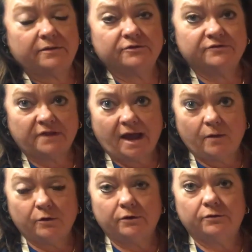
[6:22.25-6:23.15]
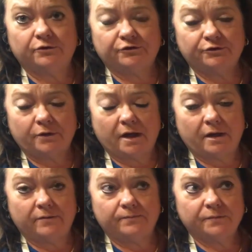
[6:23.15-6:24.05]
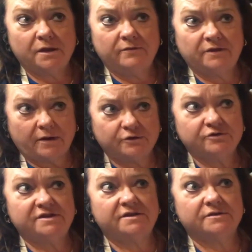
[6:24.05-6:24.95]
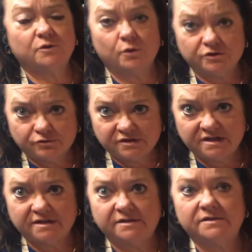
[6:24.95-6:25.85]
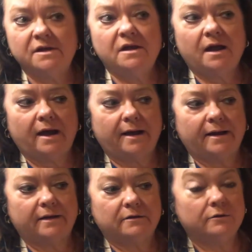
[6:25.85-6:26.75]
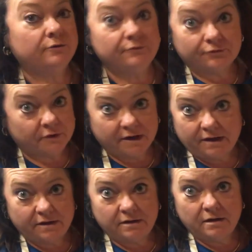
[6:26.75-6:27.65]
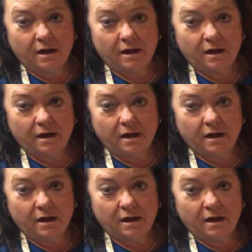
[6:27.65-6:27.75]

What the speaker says: There's flour, there's flour tortillas, corn tortillas, gluten-free,